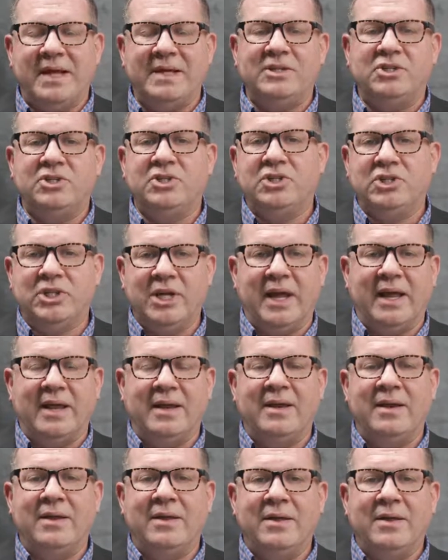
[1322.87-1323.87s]
shit
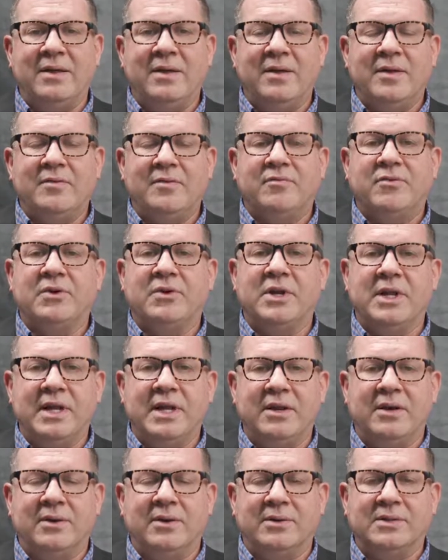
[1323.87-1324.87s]
for
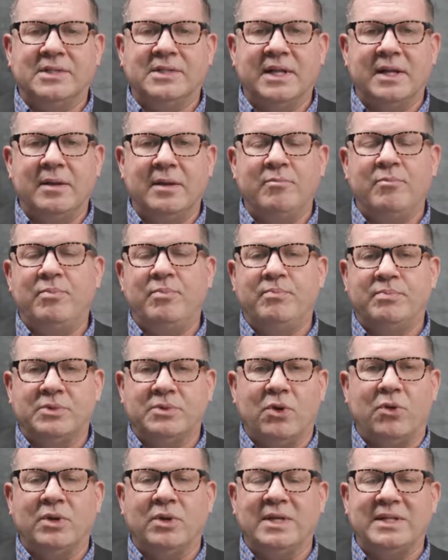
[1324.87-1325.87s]
years and
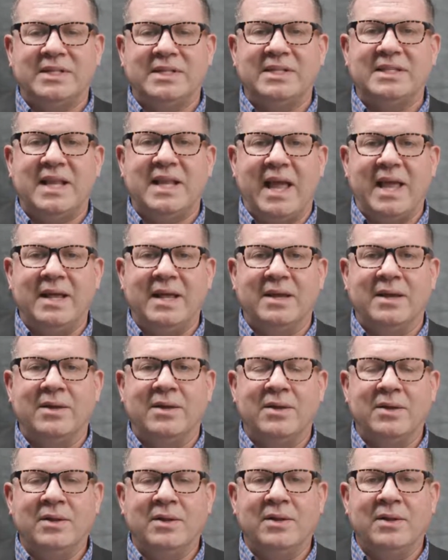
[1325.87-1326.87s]
told it's steak,
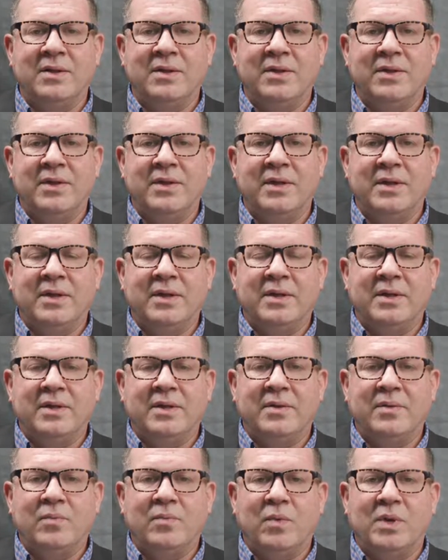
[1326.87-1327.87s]

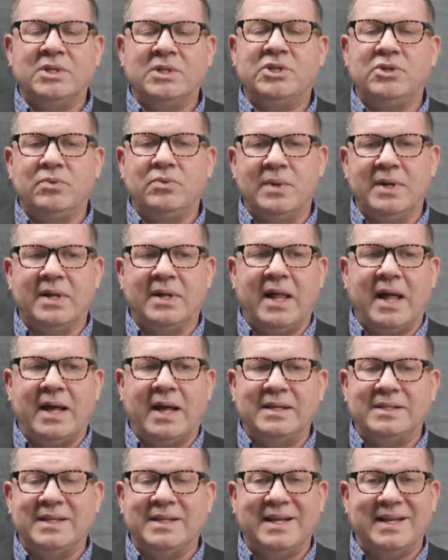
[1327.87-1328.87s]
once you
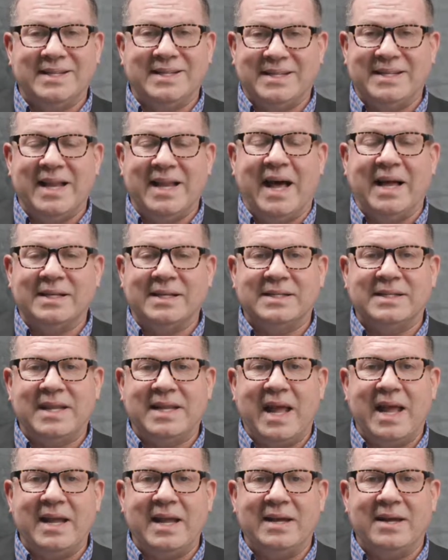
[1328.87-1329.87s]
realize it's not
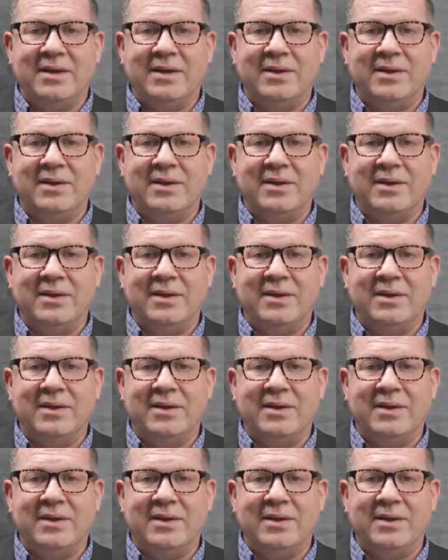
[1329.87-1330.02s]
steak,